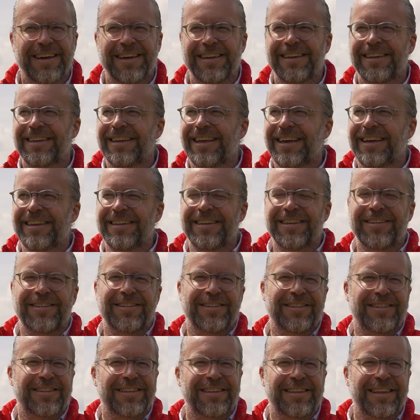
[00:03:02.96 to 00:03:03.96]
and, and this
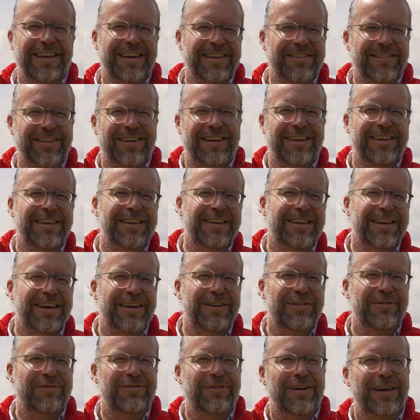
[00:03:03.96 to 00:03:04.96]
is exactly the
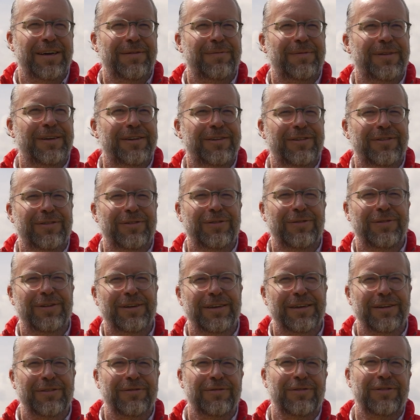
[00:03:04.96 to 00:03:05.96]
kind of vibe that you're doing
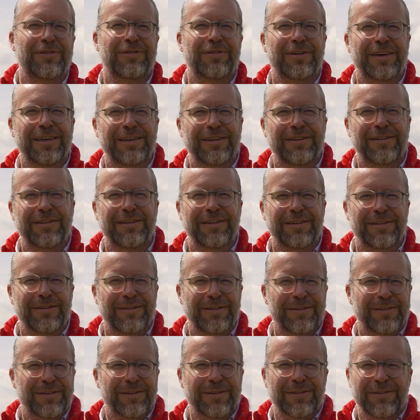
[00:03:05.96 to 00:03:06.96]
that for, right? You,
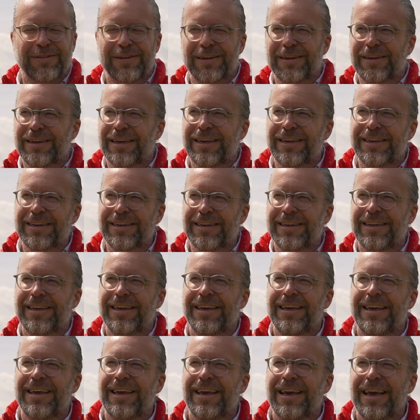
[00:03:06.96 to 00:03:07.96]
you know, and,
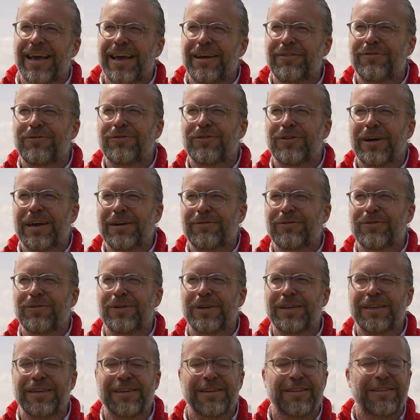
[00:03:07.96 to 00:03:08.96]
and for
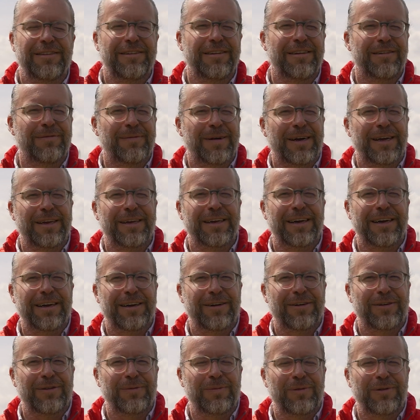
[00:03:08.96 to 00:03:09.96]
everyone in the team, I, I
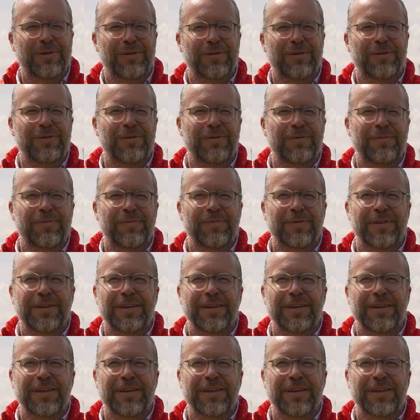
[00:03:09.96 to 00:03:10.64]
hope you,